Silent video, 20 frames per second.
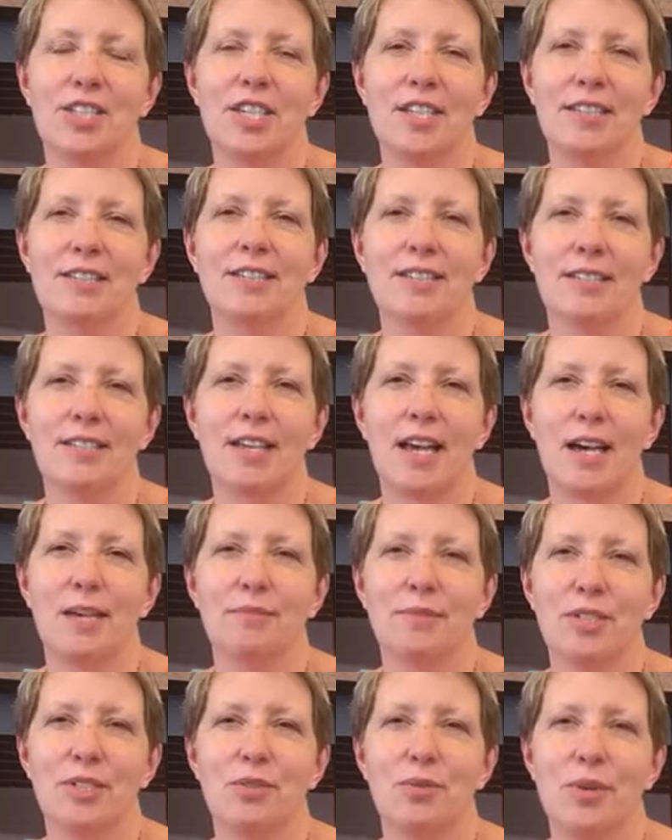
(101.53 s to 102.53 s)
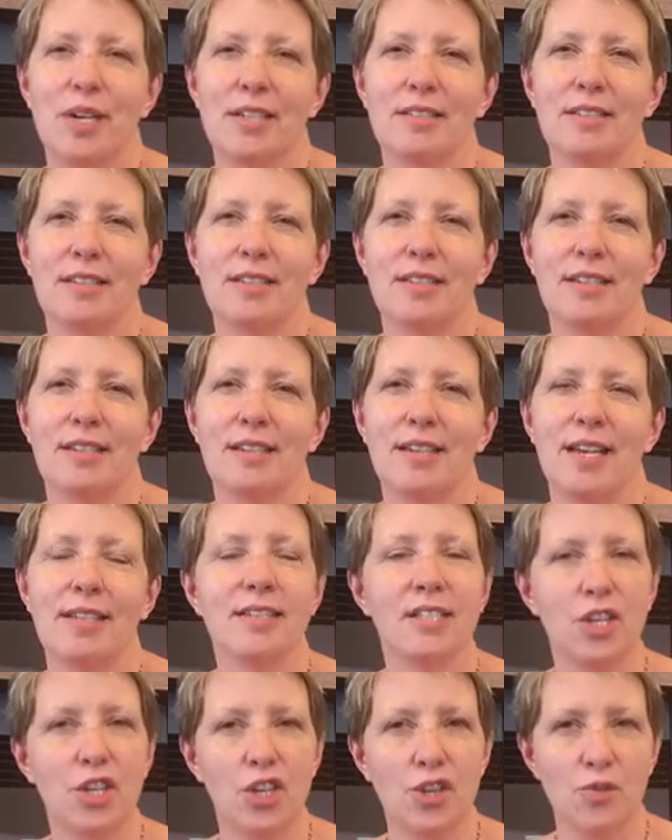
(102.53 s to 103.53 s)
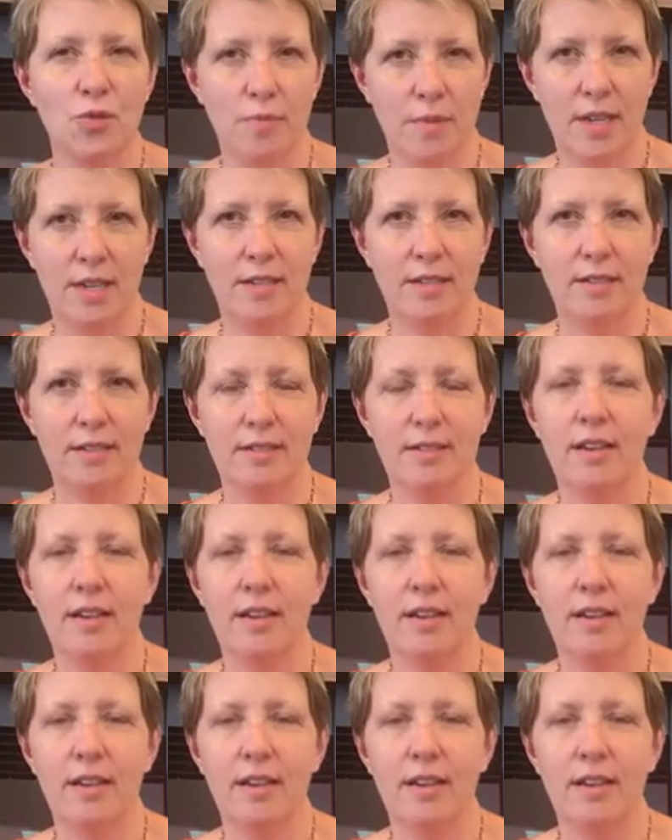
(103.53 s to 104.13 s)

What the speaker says: Jesus comes to us as human